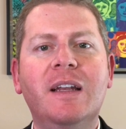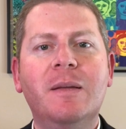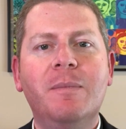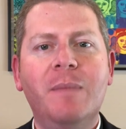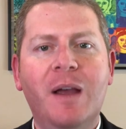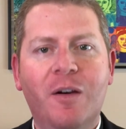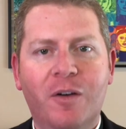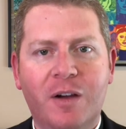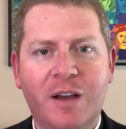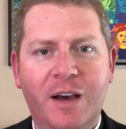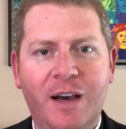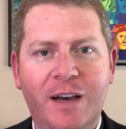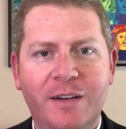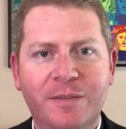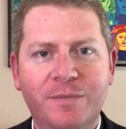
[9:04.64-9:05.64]

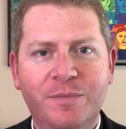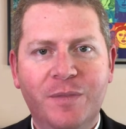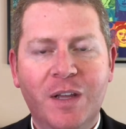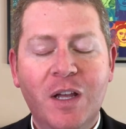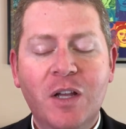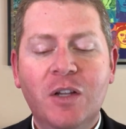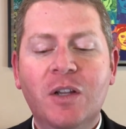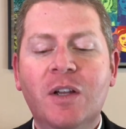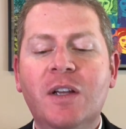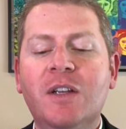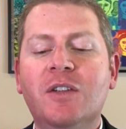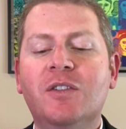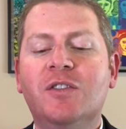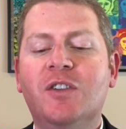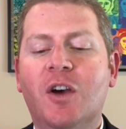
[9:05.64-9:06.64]
America.
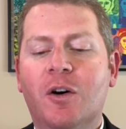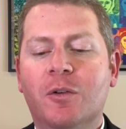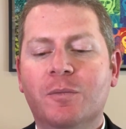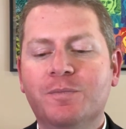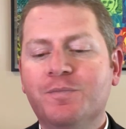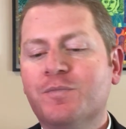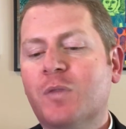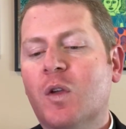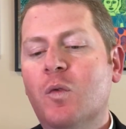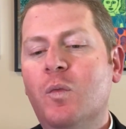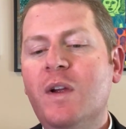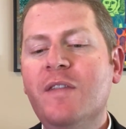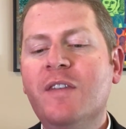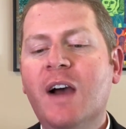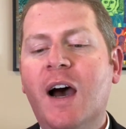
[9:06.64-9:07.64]
So,
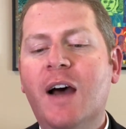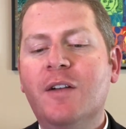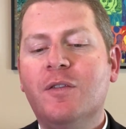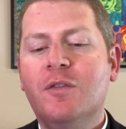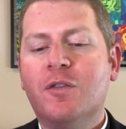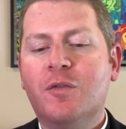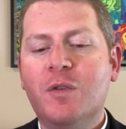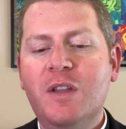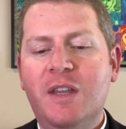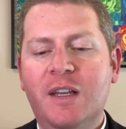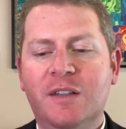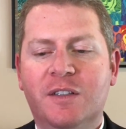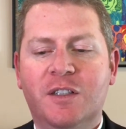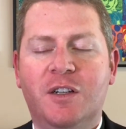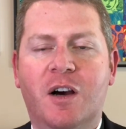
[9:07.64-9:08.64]
we've got three
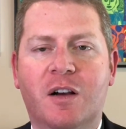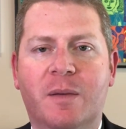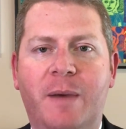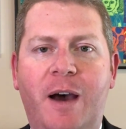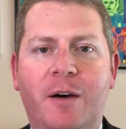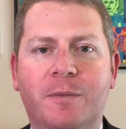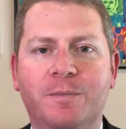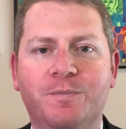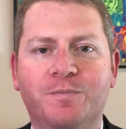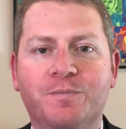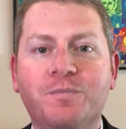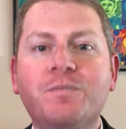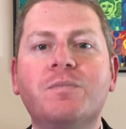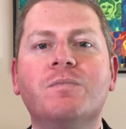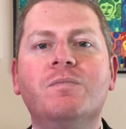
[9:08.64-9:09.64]
things to talk about.
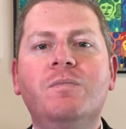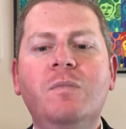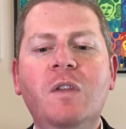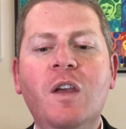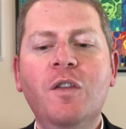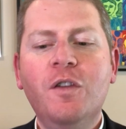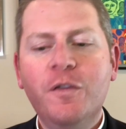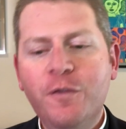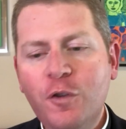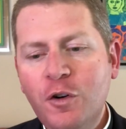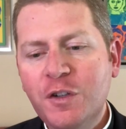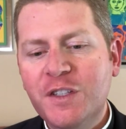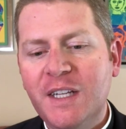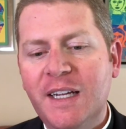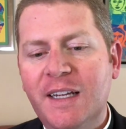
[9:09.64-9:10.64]
The
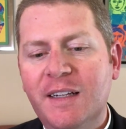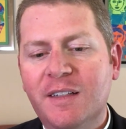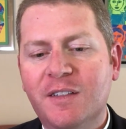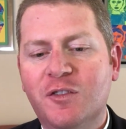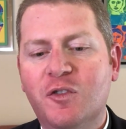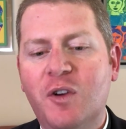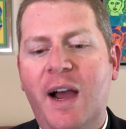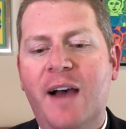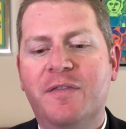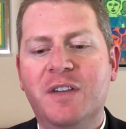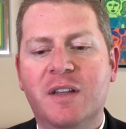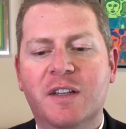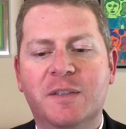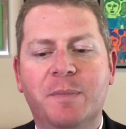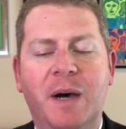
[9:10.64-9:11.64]
first is drafting
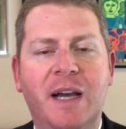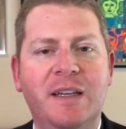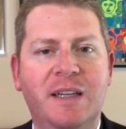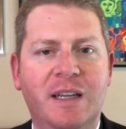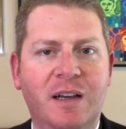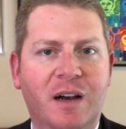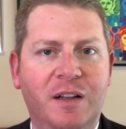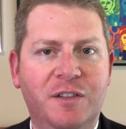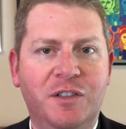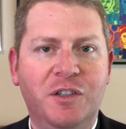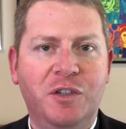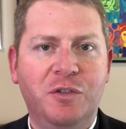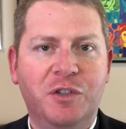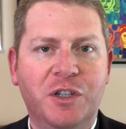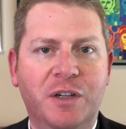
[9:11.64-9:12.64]
this binding
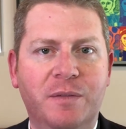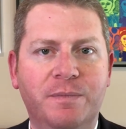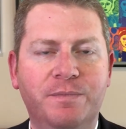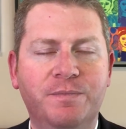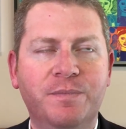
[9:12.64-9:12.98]
constitution.